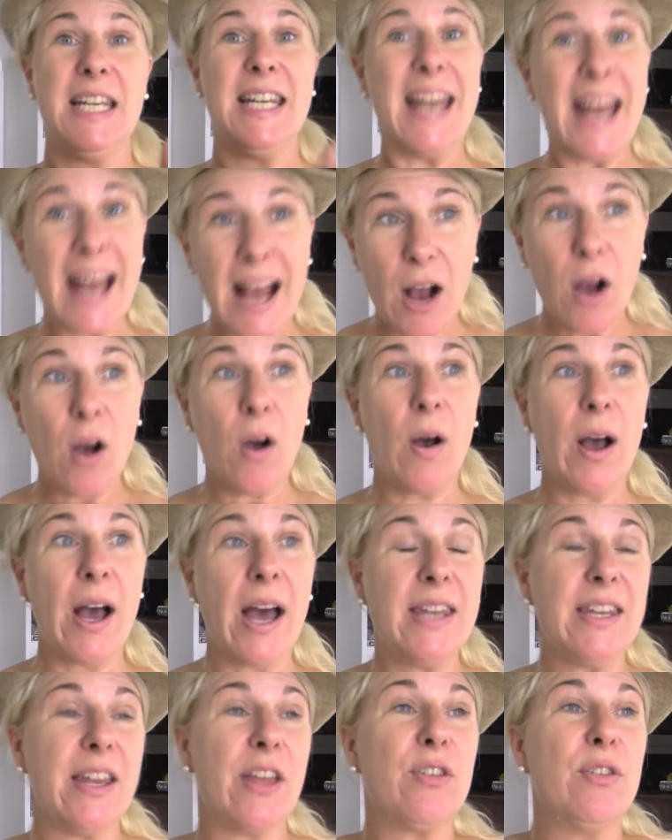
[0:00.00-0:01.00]
Now,
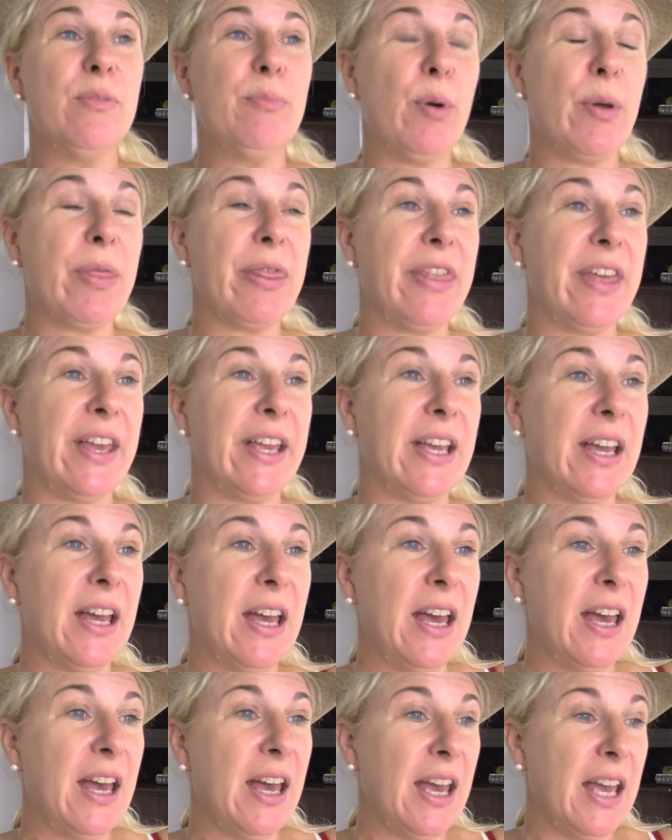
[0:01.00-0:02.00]
another important thing
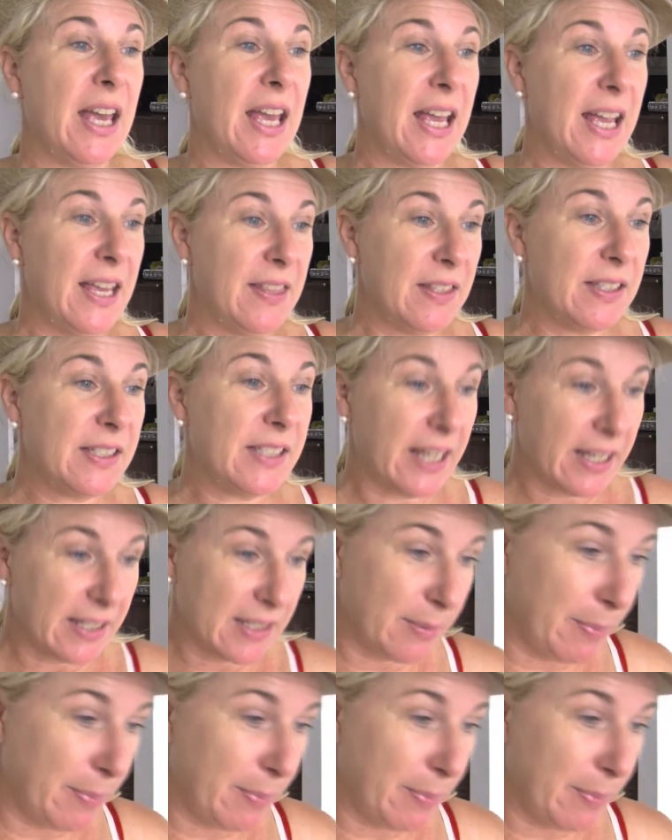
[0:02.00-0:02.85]
in the sex